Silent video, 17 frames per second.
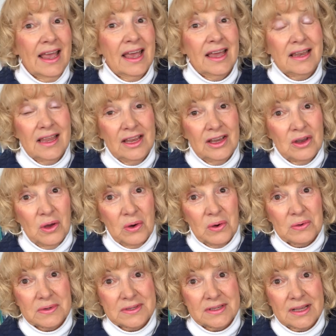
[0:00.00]
and he
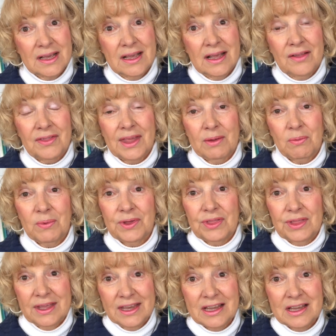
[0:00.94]
knows that
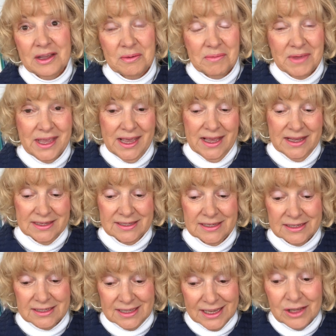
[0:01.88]
within him he has
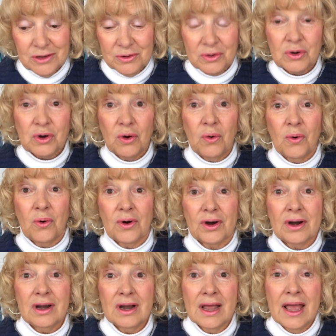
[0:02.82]
this inner
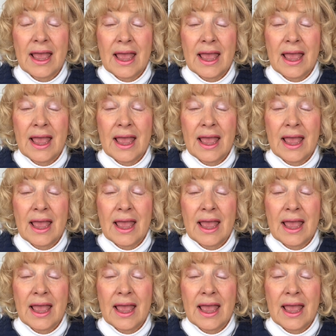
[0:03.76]
core,